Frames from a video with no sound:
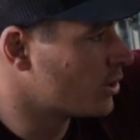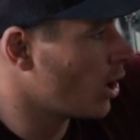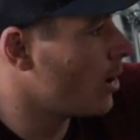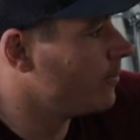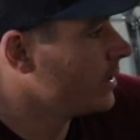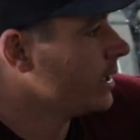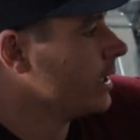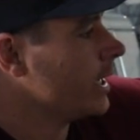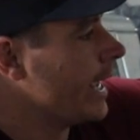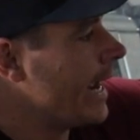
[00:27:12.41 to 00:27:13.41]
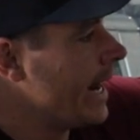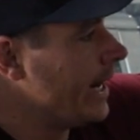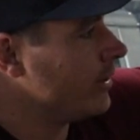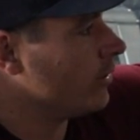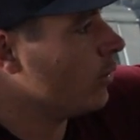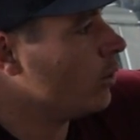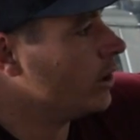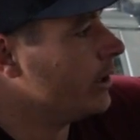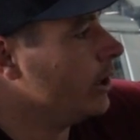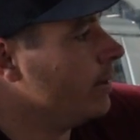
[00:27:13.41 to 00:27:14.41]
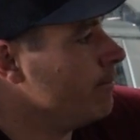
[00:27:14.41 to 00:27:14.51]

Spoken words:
top. And all the